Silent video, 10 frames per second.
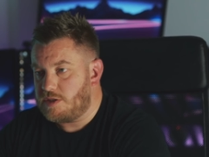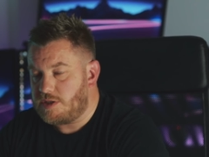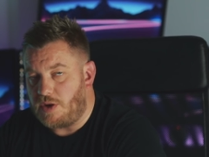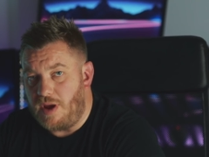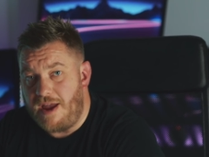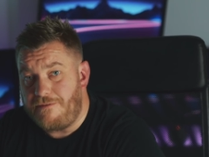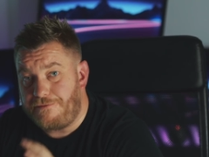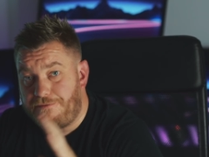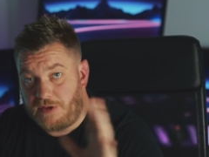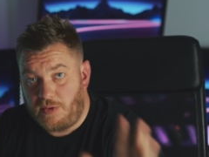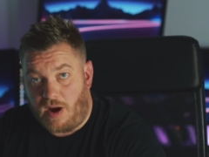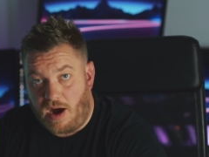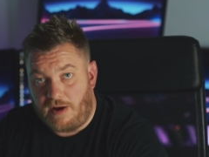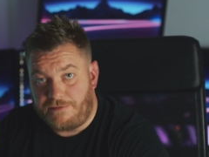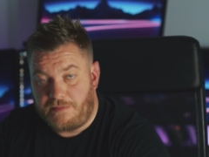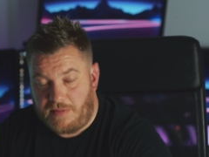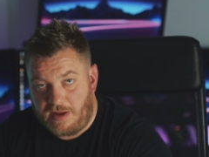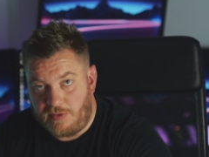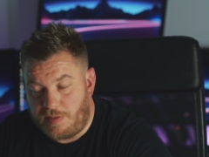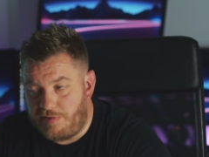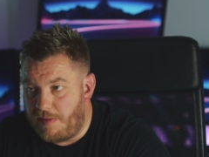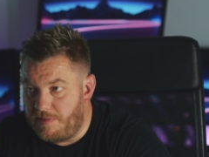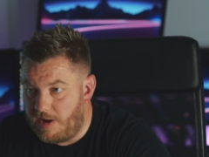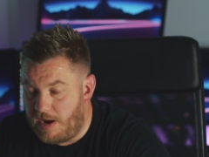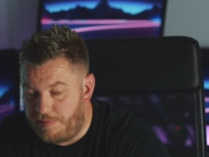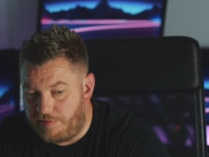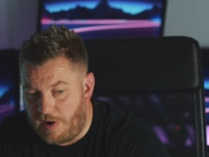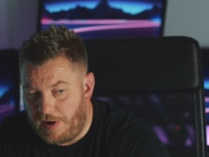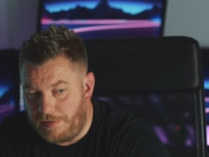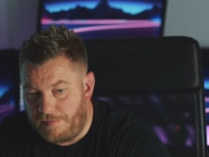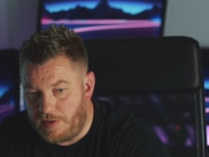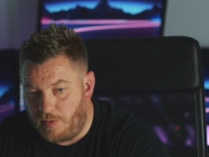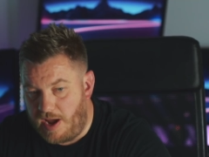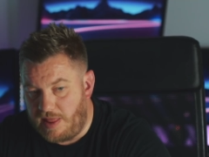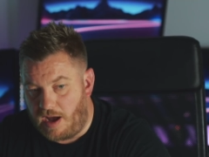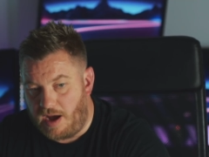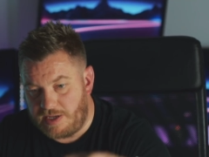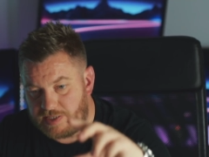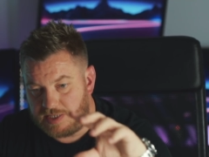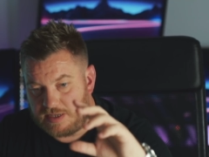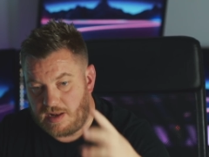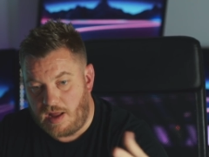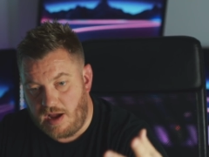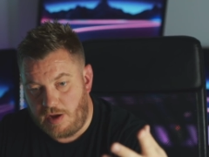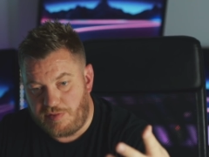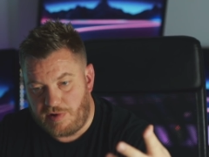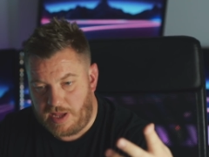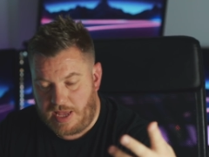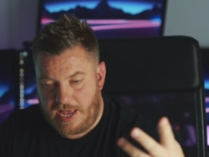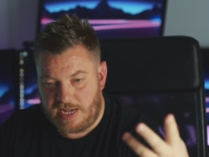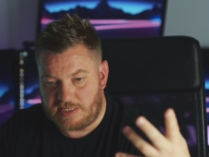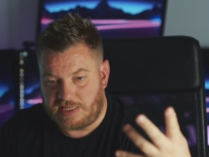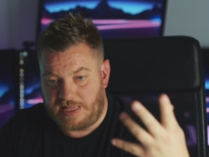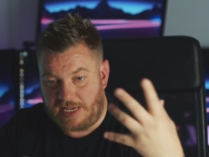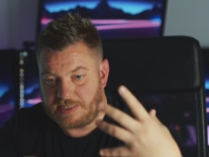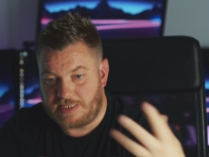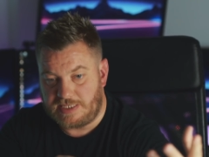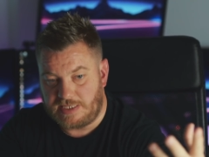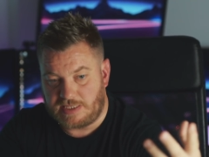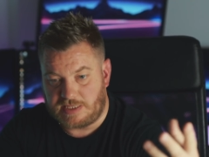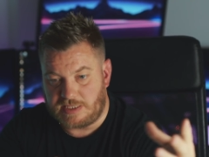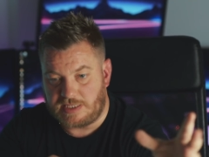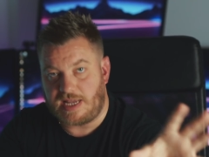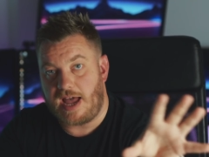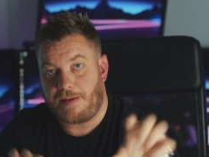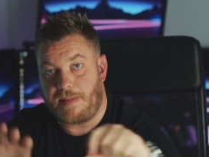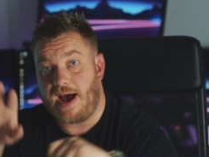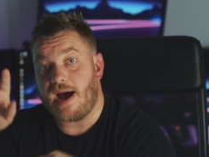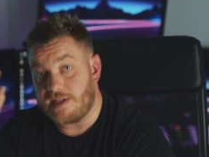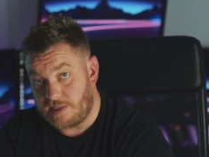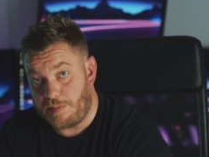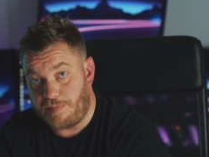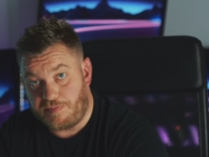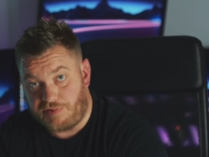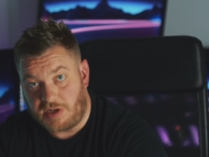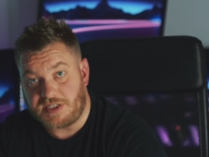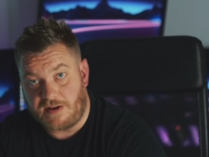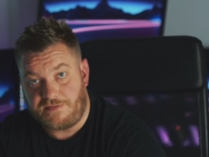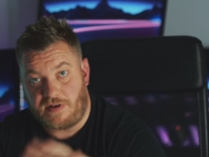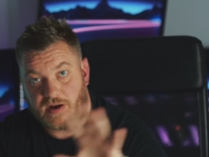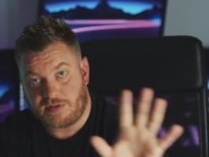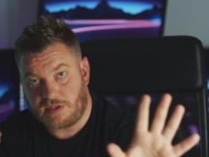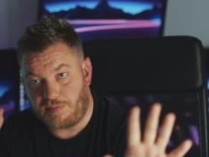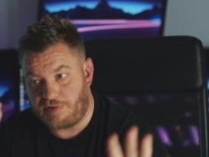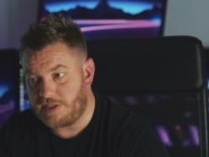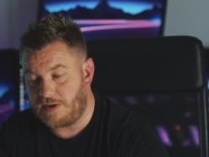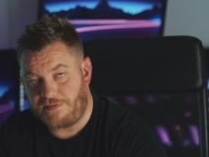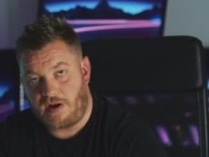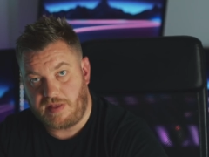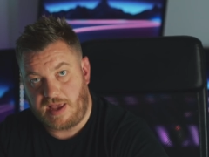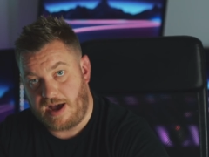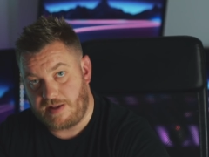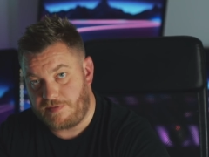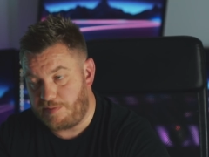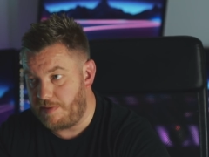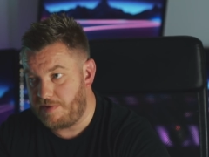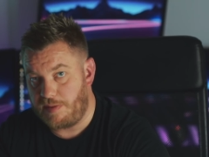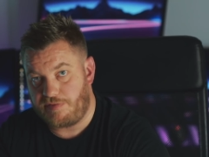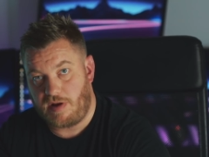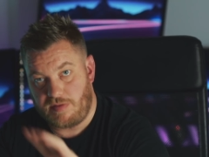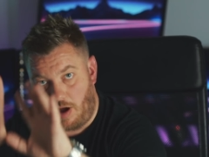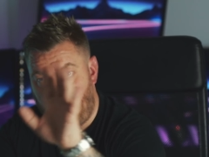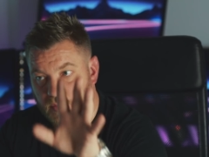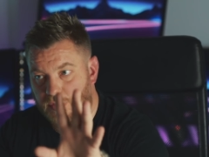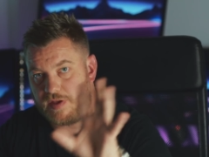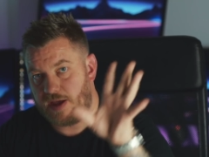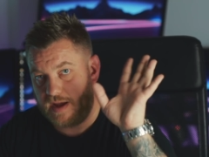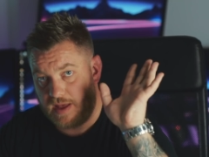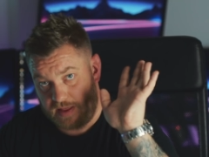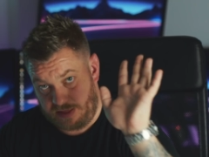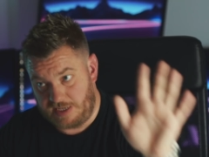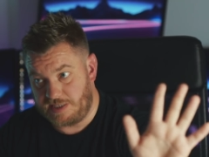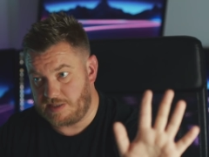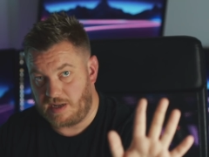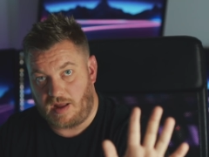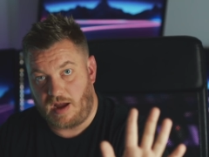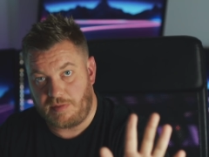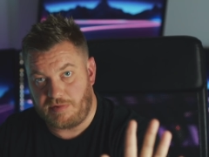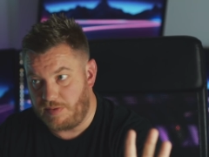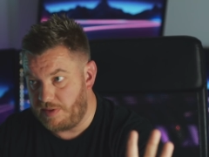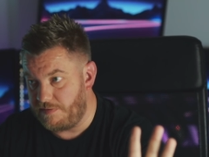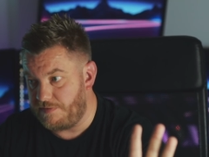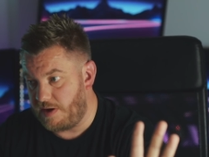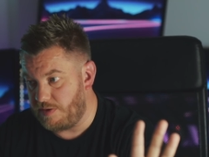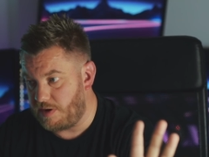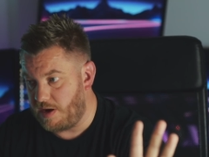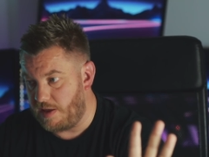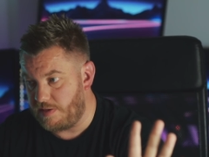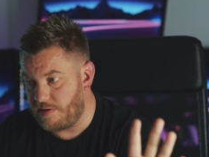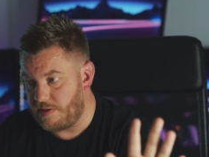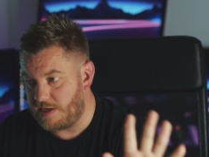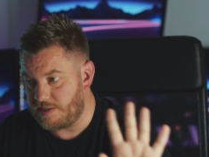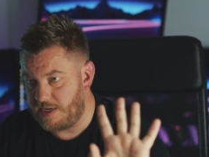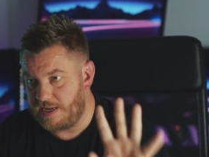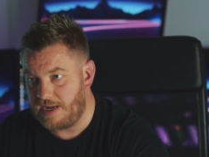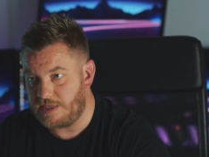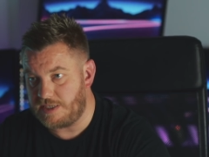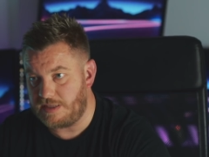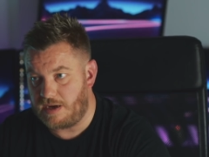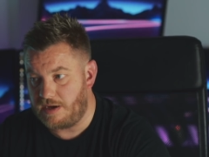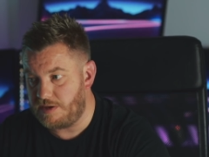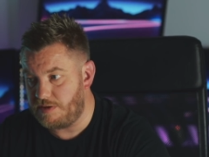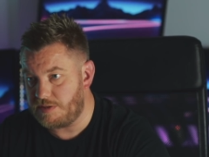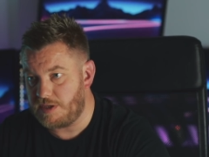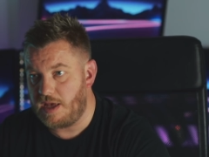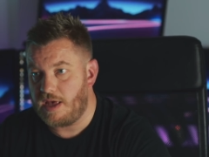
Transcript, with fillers: So if you are familiar with Premiere Pro, the way that I see a library is this is the same as a project file. So the project file that you had for Premiere Pro, the whole thing, this is a library within Final Cut. That's the analogy that I use.